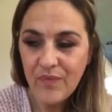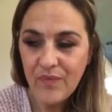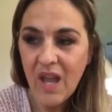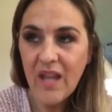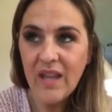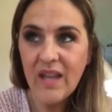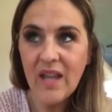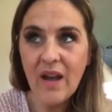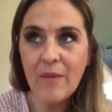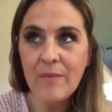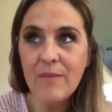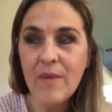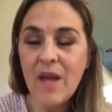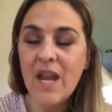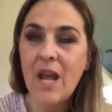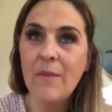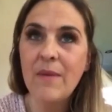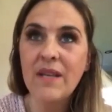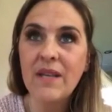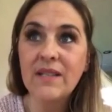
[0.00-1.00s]
Yeah.
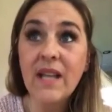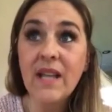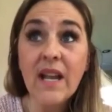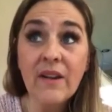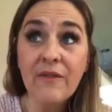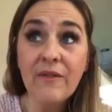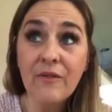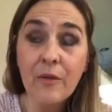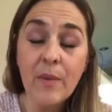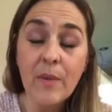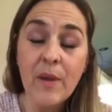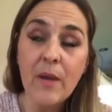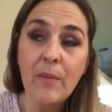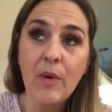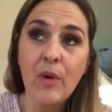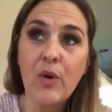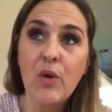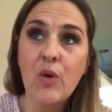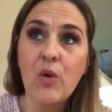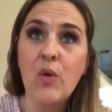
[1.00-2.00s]
And I'm excited for
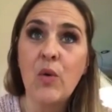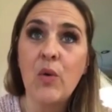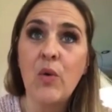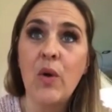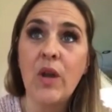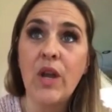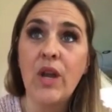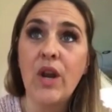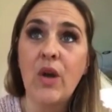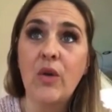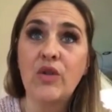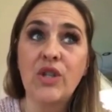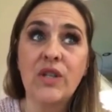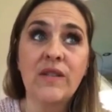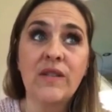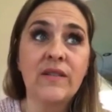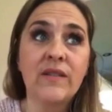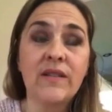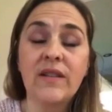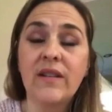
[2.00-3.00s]
people who, you know,
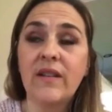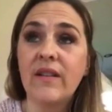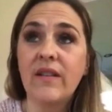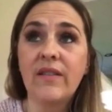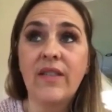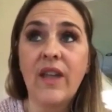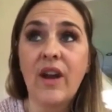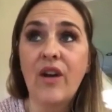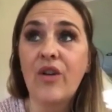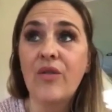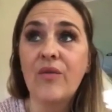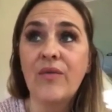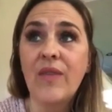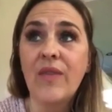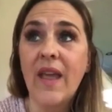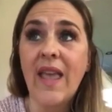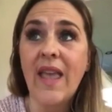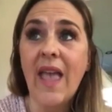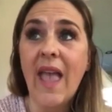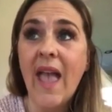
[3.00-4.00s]
just
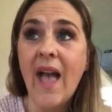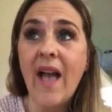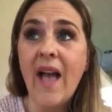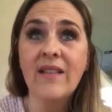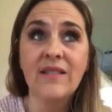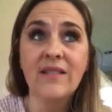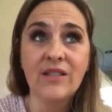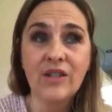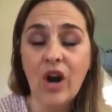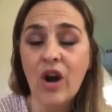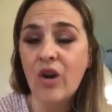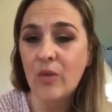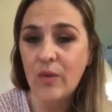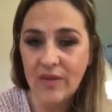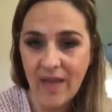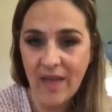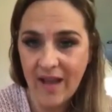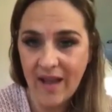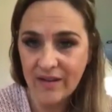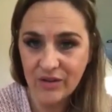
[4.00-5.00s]
they can't start
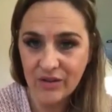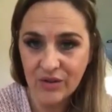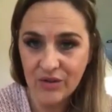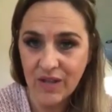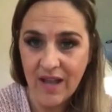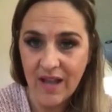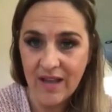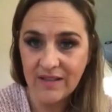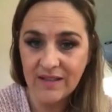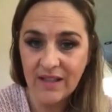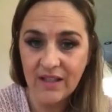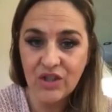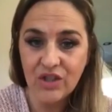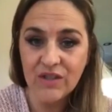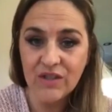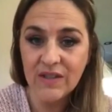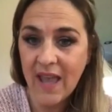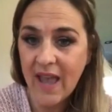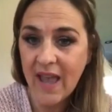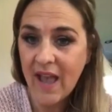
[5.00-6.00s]
with exercise. They
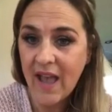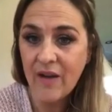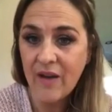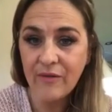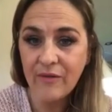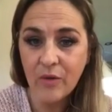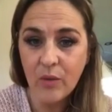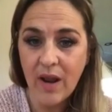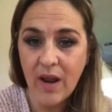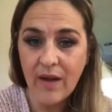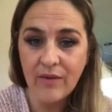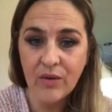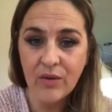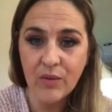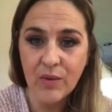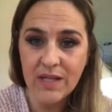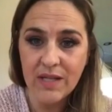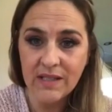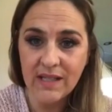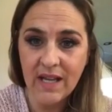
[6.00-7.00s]
just can't for whatever
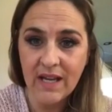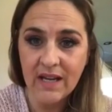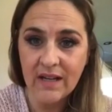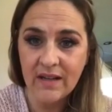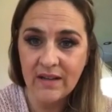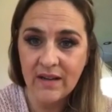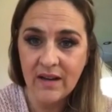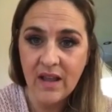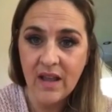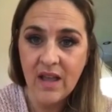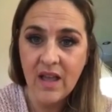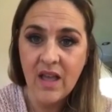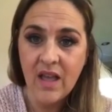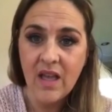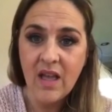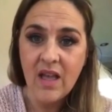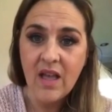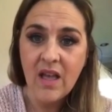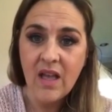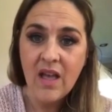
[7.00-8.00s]
reason.
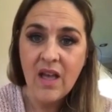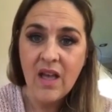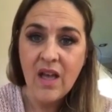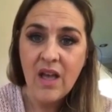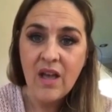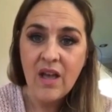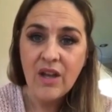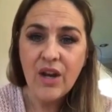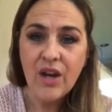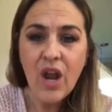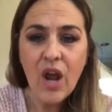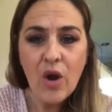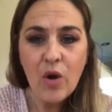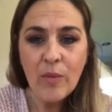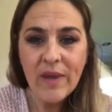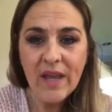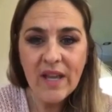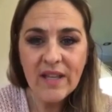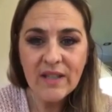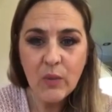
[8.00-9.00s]
You know,
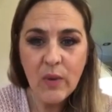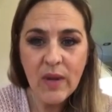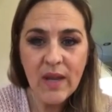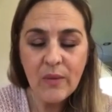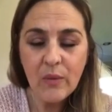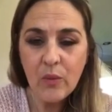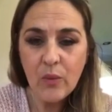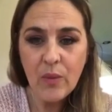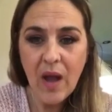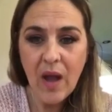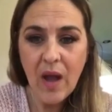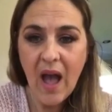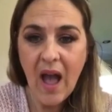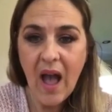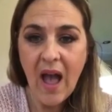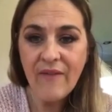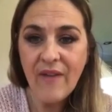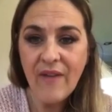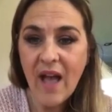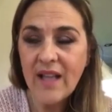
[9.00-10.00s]
because
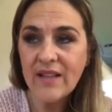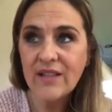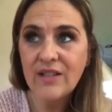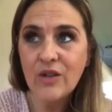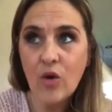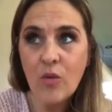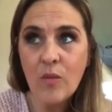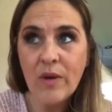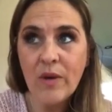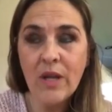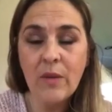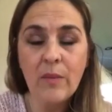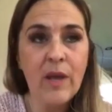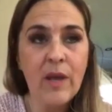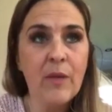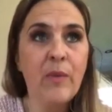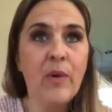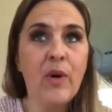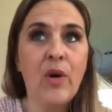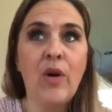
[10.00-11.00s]
I've had so many
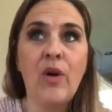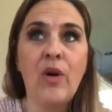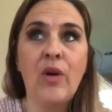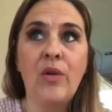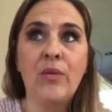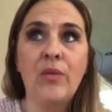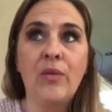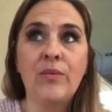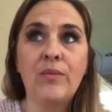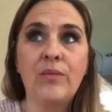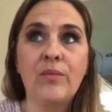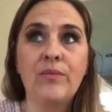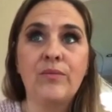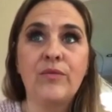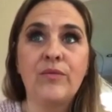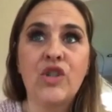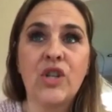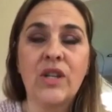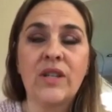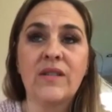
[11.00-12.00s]
people
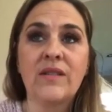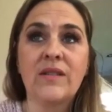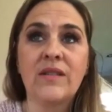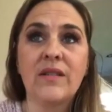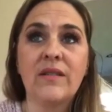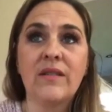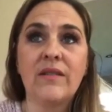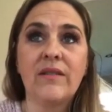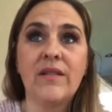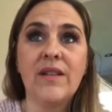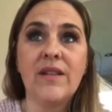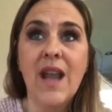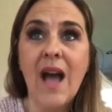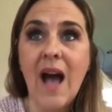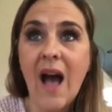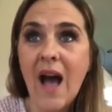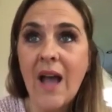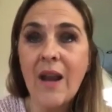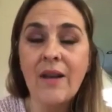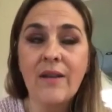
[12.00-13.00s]
just
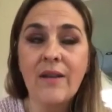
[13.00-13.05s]
not,